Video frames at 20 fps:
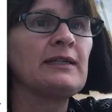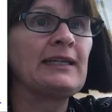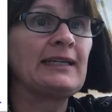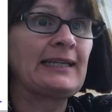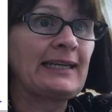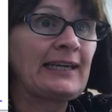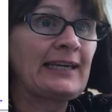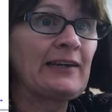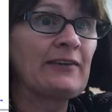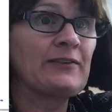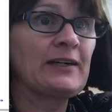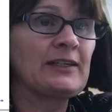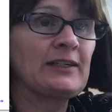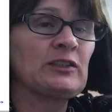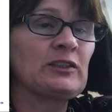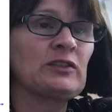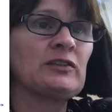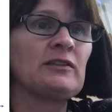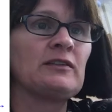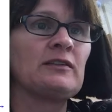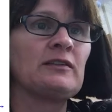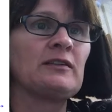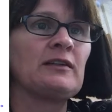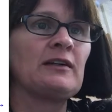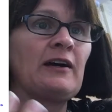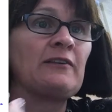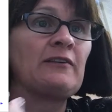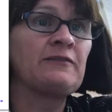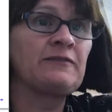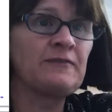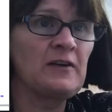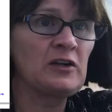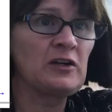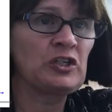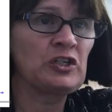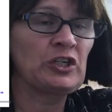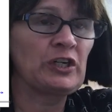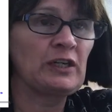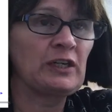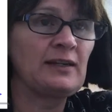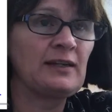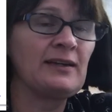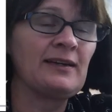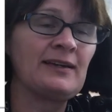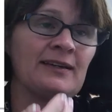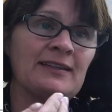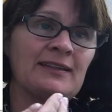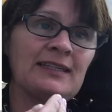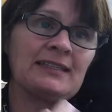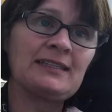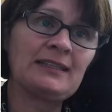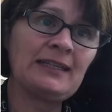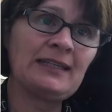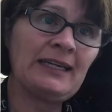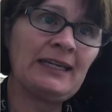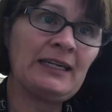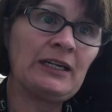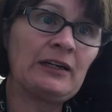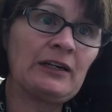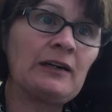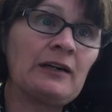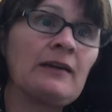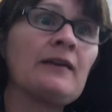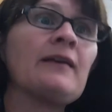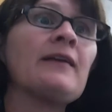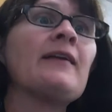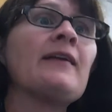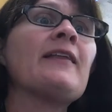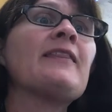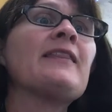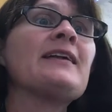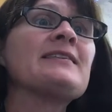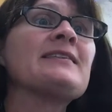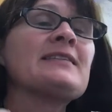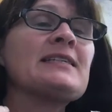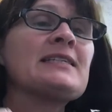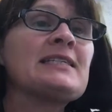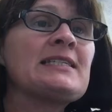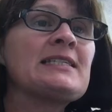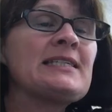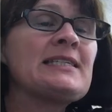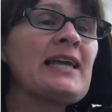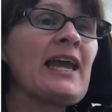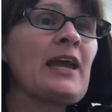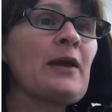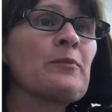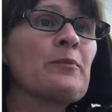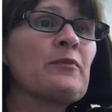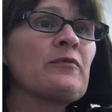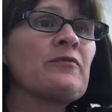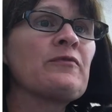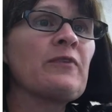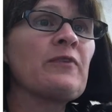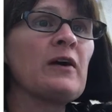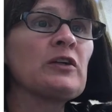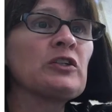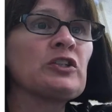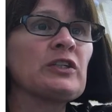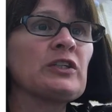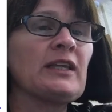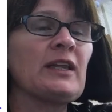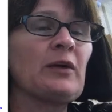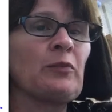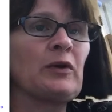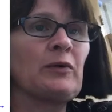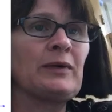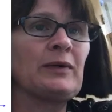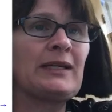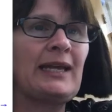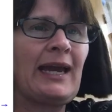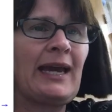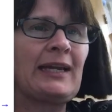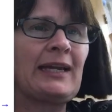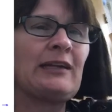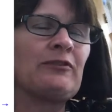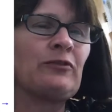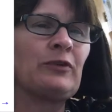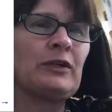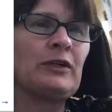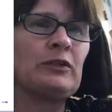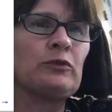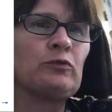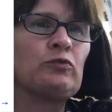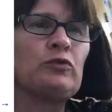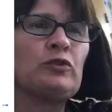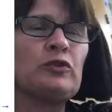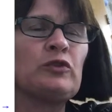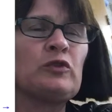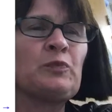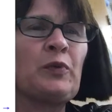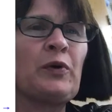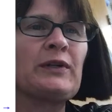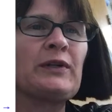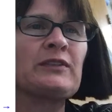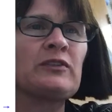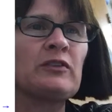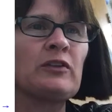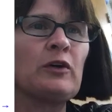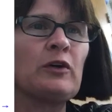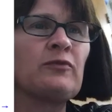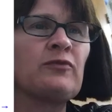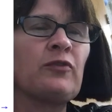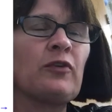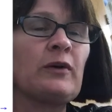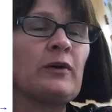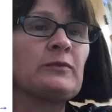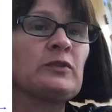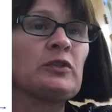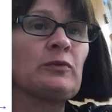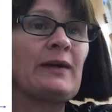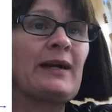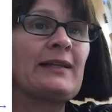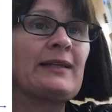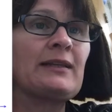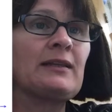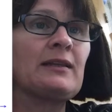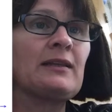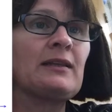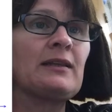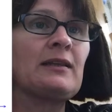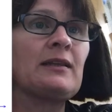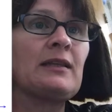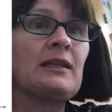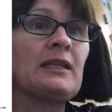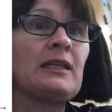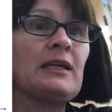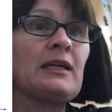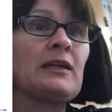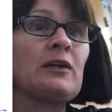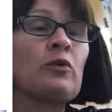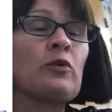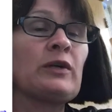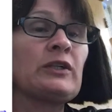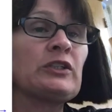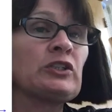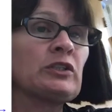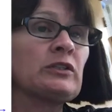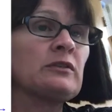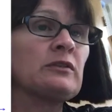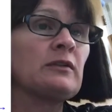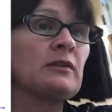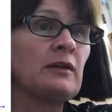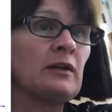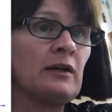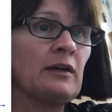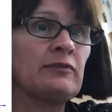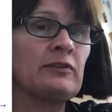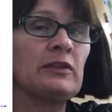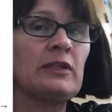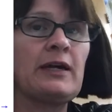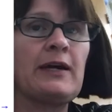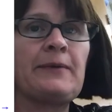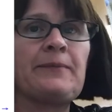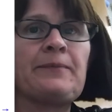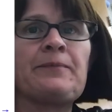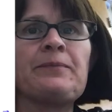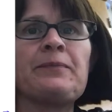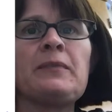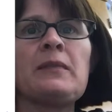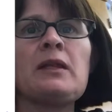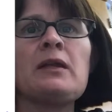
going to give us a function that's linear, that's the same function that we would get if we use point slope form to write the equation of a line.